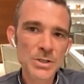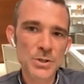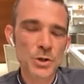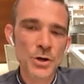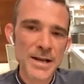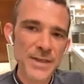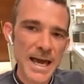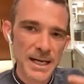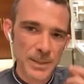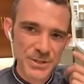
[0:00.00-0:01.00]
So crank
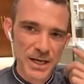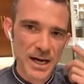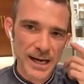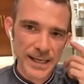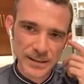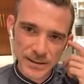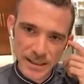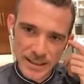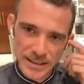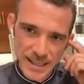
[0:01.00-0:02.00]
that up to high
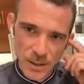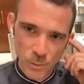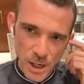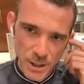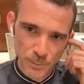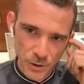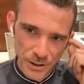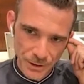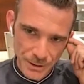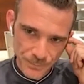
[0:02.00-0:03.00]
and get that water
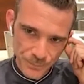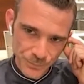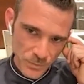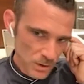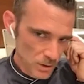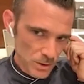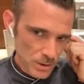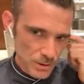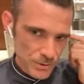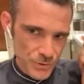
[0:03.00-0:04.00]
boiling
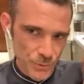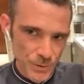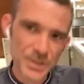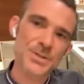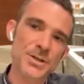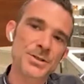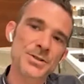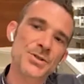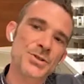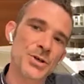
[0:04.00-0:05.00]
so we can start
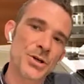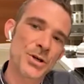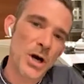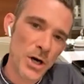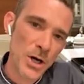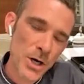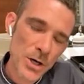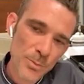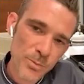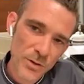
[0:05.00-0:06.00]
to stir
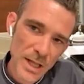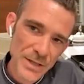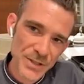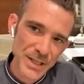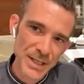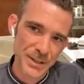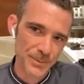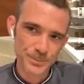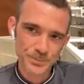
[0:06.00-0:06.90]
our polenta in.